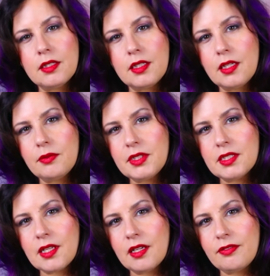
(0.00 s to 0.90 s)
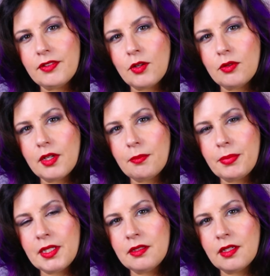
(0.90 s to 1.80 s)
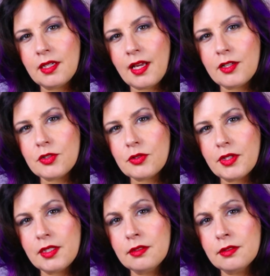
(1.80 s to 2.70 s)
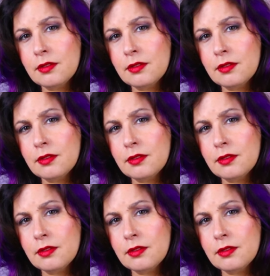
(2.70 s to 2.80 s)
They were just gonna float up in an asteroid?